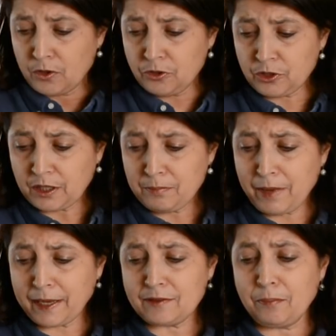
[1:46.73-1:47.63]
You can
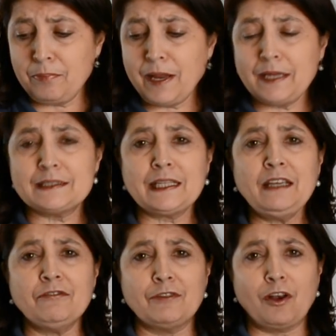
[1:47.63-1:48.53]
make the blades
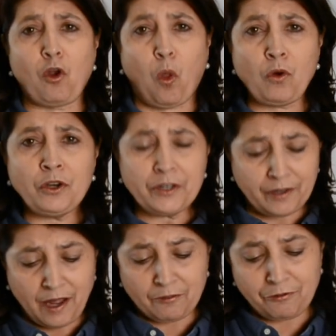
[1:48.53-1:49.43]
even longer
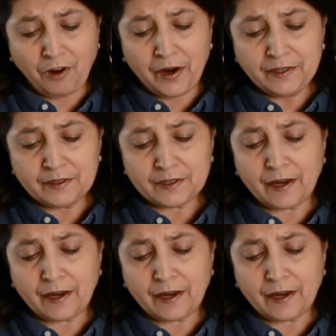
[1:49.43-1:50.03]
and finer,